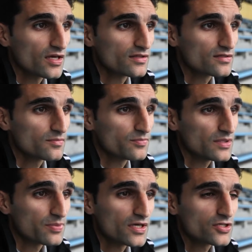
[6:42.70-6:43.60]
and
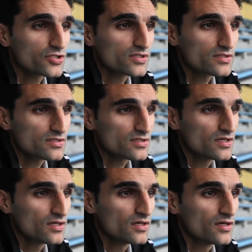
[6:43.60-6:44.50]
be patient.
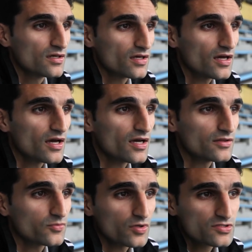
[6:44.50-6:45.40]

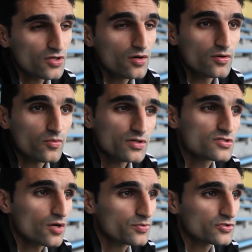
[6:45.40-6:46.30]
And what's all,
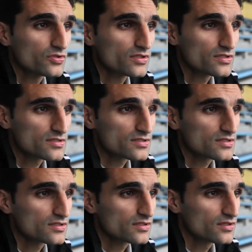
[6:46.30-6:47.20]
once opportunity
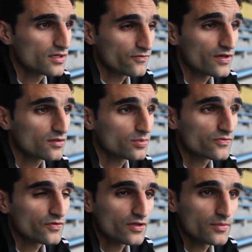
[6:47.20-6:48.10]
is
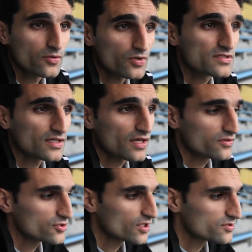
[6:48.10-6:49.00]
available for them, and once they
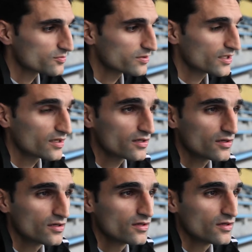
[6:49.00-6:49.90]
get the chance to play,
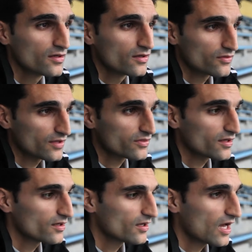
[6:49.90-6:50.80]
that
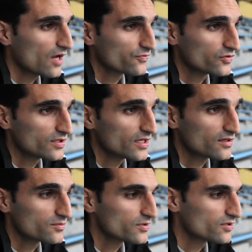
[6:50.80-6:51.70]
they have to take it